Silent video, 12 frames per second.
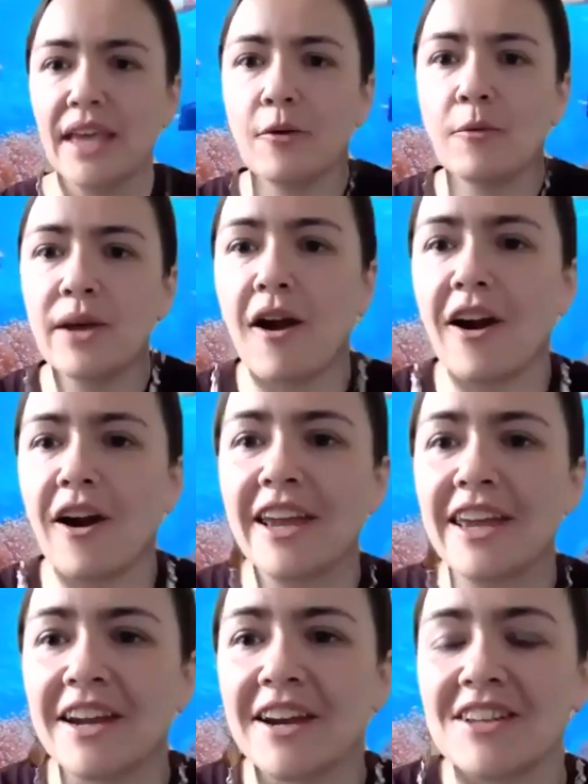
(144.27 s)
We are
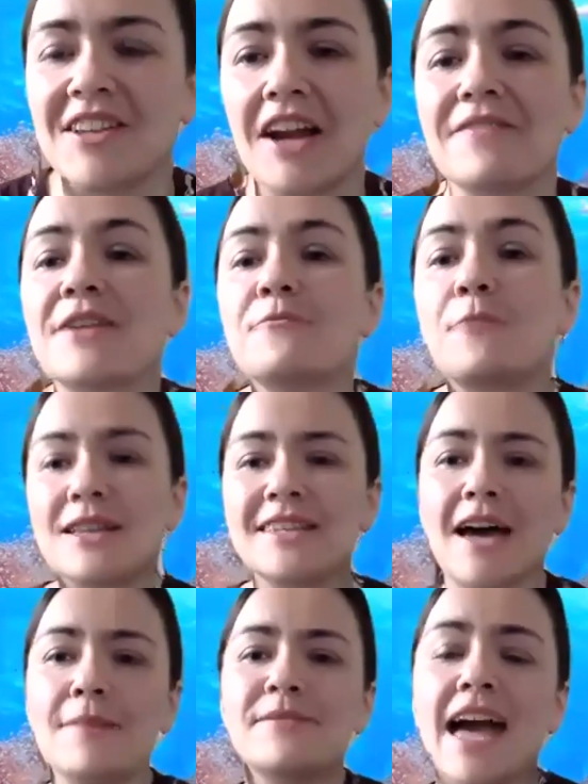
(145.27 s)
here. Donovan, what's
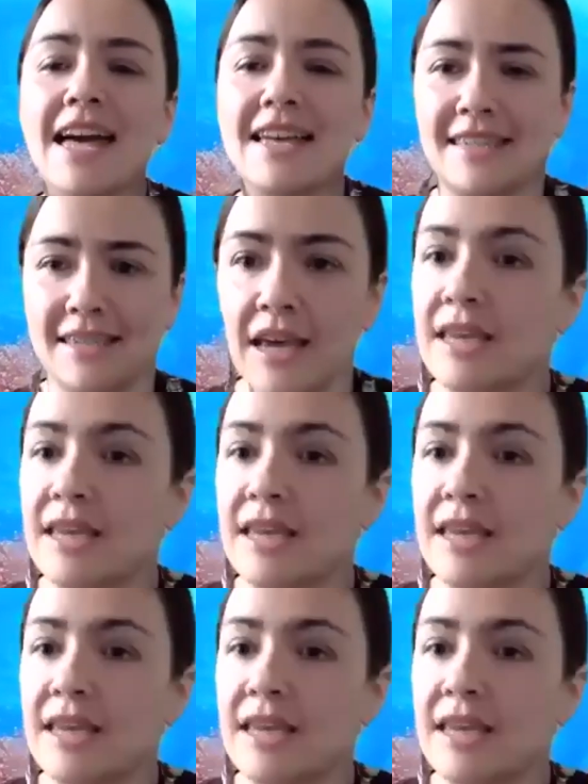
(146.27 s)
up? Yes.